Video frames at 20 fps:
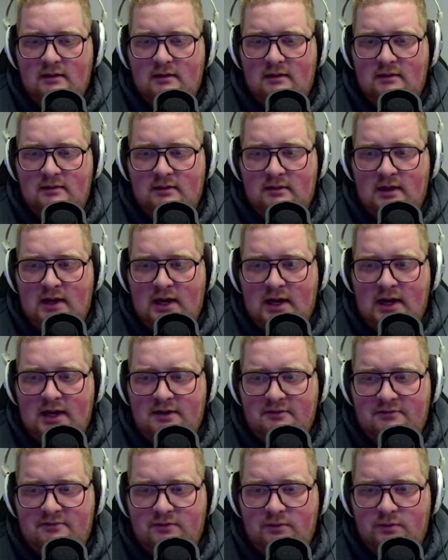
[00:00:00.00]
A lot
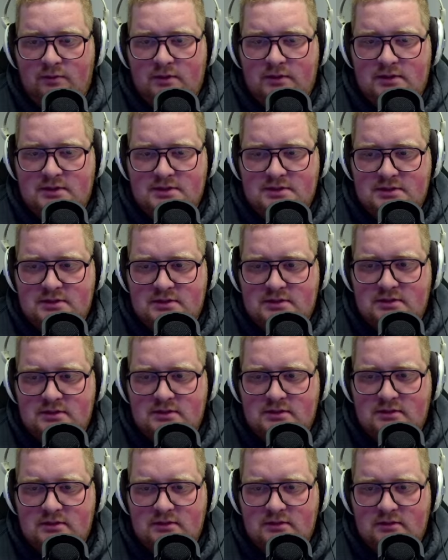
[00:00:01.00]
of fools.
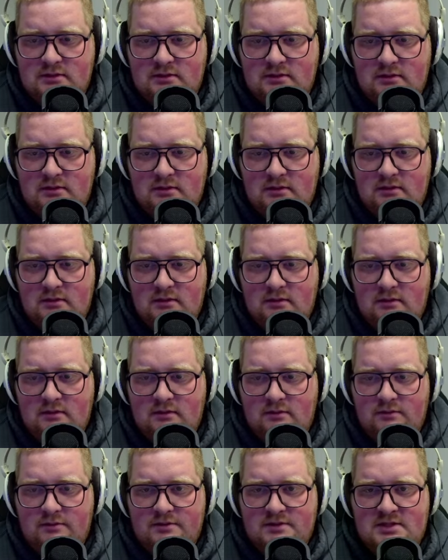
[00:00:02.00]

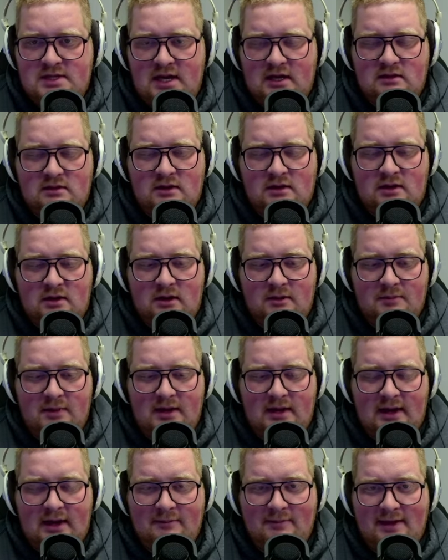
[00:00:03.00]
Take the
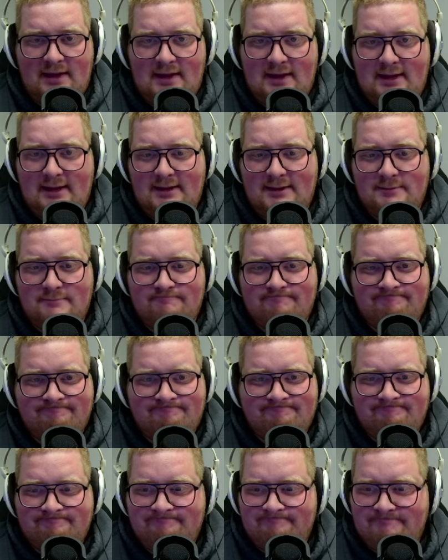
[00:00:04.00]
Hermit. I mean,
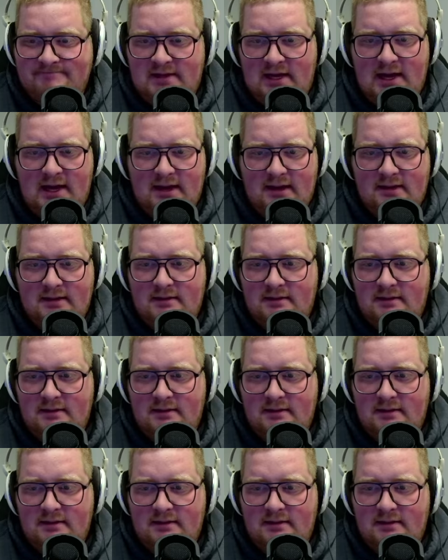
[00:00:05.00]
yeah.